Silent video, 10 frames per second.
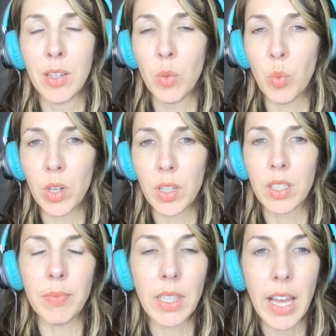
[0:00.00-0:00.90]
work,
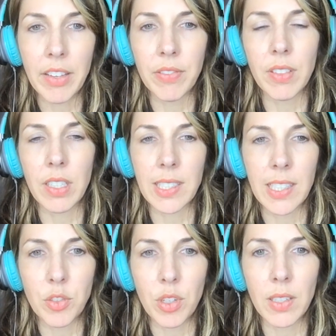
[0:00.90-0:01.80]
life,
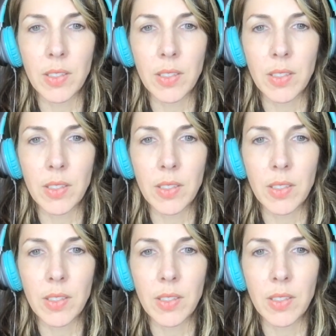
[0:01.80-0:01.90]
etc.